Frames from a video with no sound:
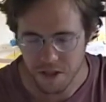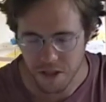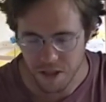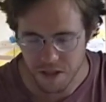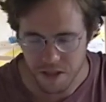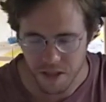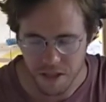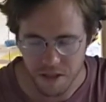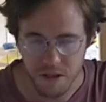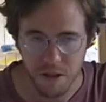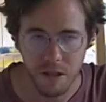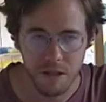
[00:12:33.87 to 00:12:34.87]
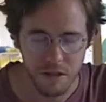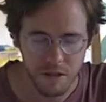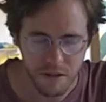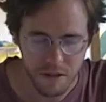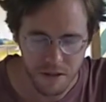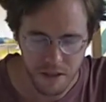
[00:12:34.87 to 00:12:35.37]
charge
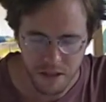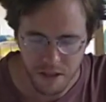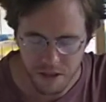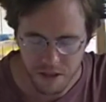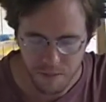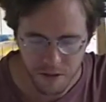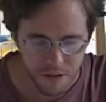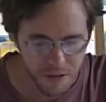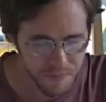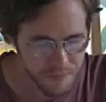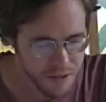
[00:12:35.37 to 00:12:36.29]
controller DC terminals.